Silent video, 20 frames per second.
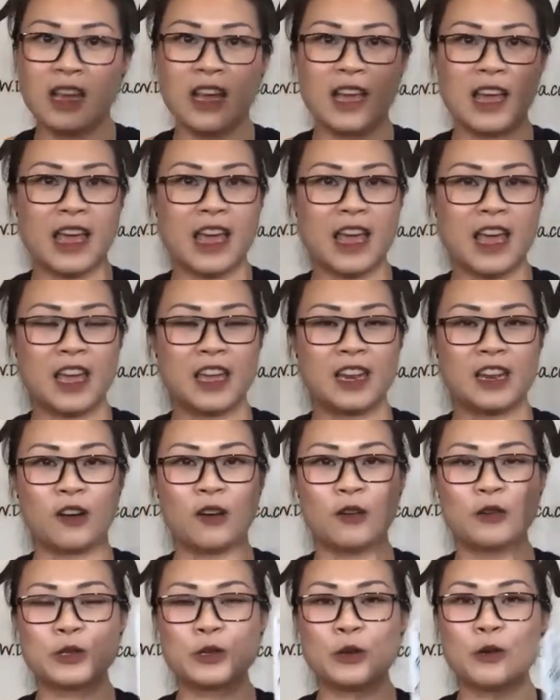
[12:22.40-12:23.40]
and
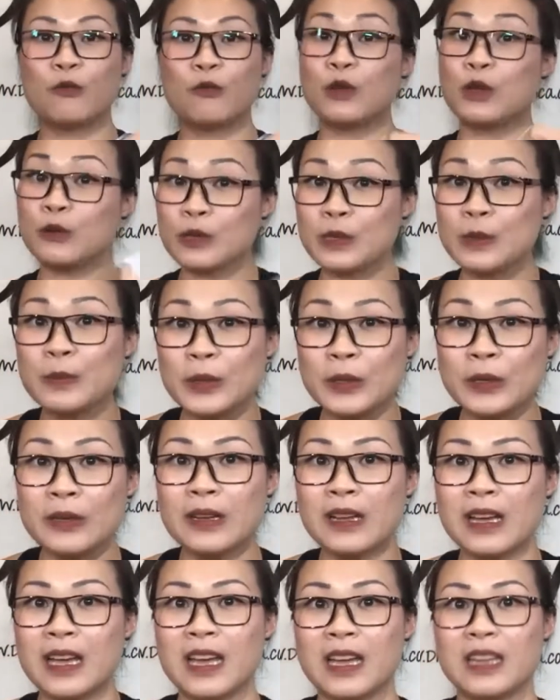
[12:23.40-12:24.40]
also reusable,
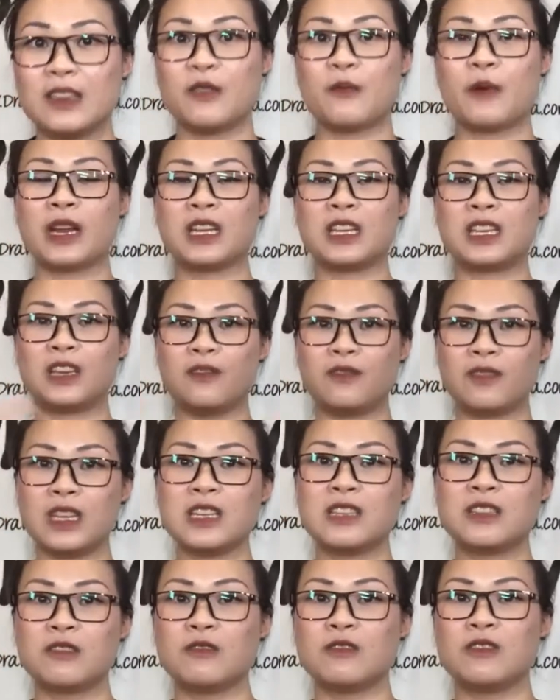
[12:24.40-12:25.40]
and you want to gift
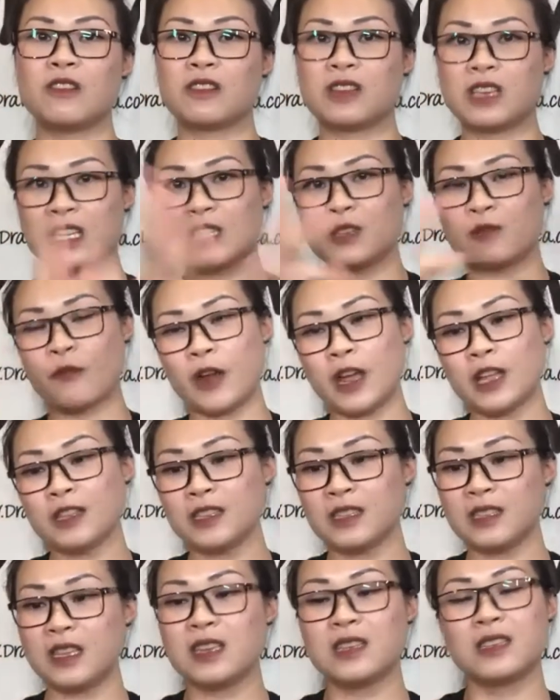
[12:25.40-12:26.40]
these to your kids'
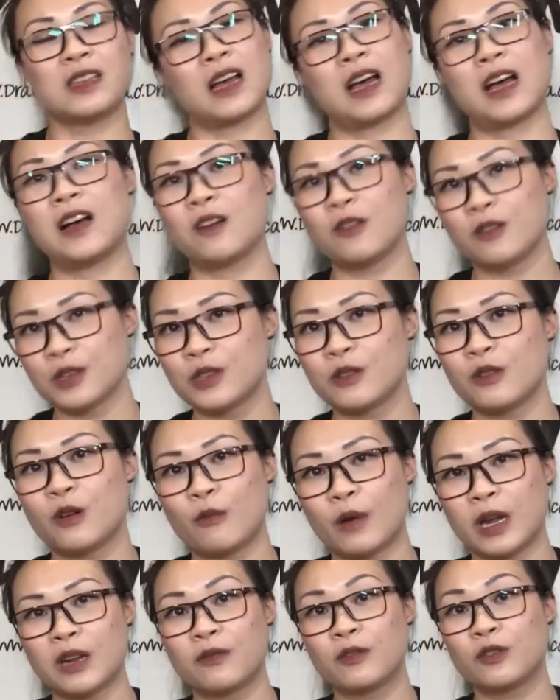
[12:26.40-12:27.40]
friends, these are also a
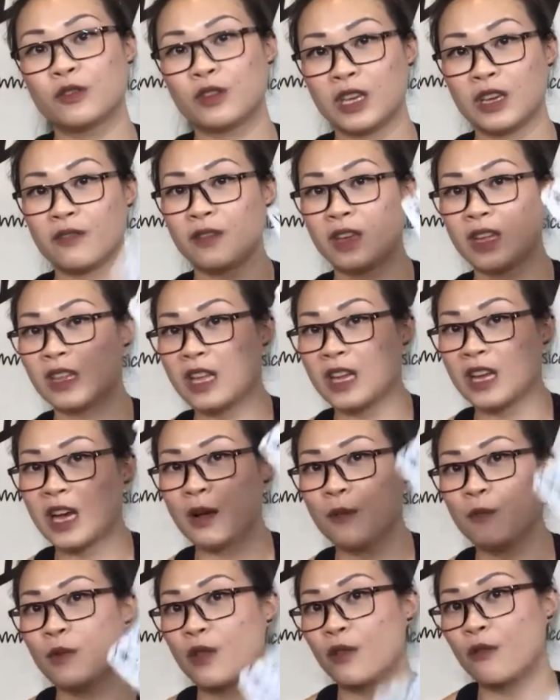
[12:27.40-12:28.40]
wonderful gift, and they
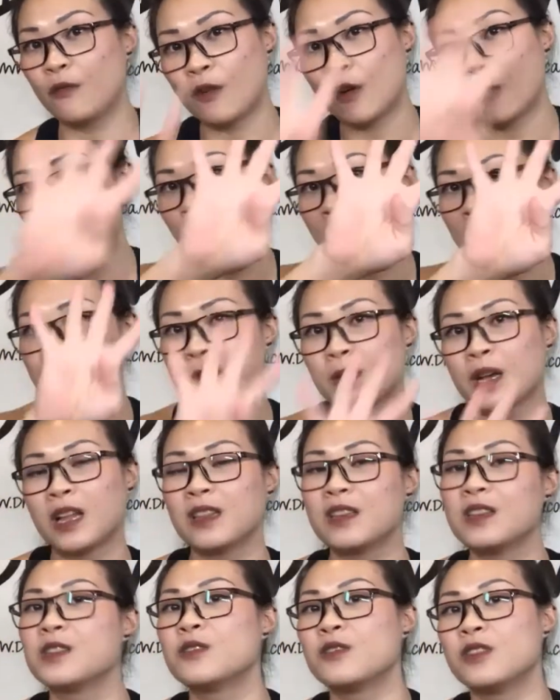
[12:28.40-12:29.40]
come with 4 random
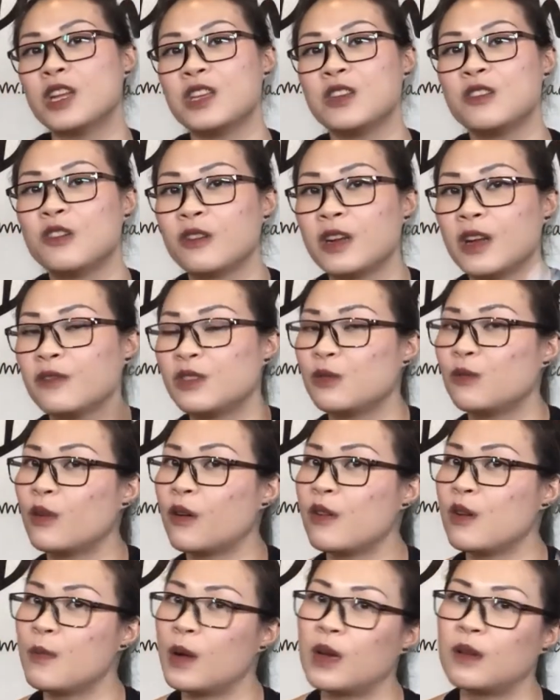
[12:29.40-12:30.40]
colors so that you don't have to
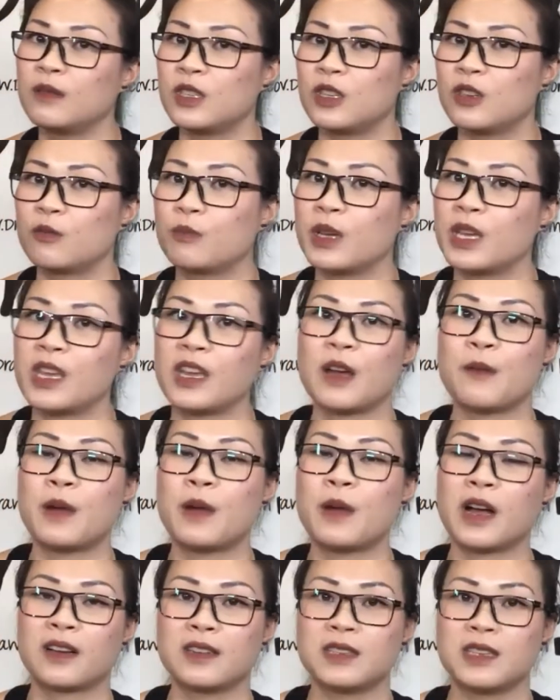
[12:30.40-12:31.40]
worry about, you know, picking out
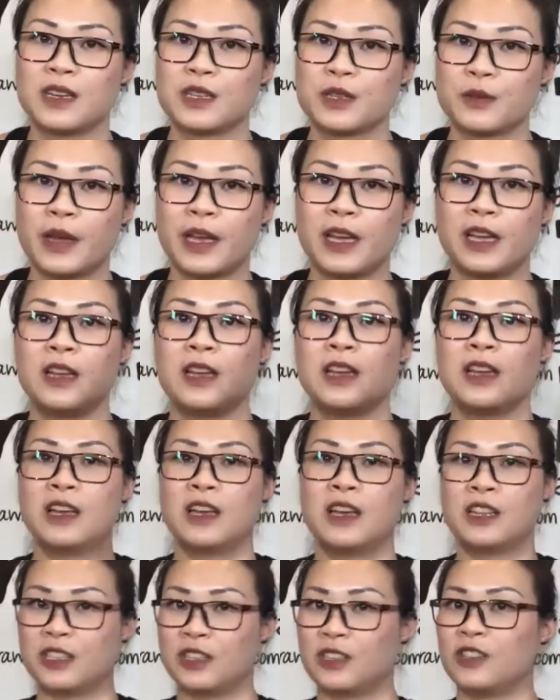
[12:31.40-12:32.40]
markers elsewhere
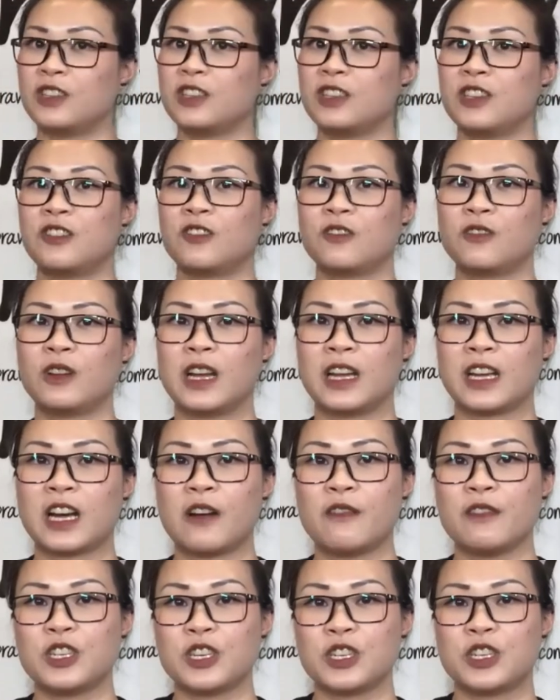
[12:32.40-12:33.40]
to, you know,
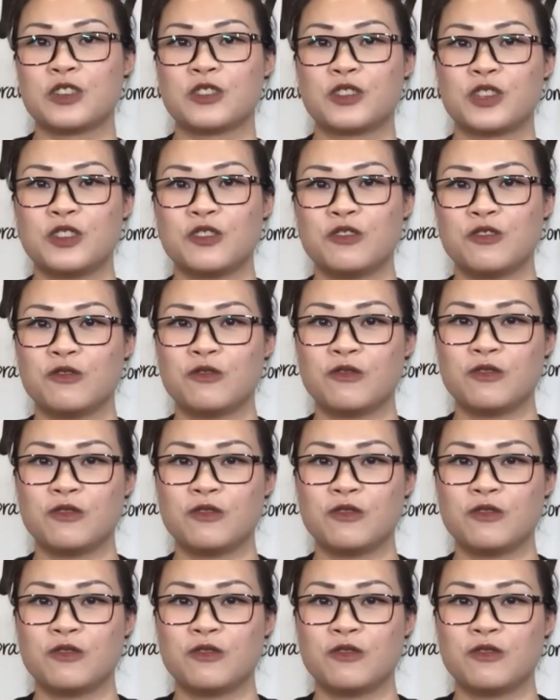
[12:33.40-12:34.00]
encourage your children to,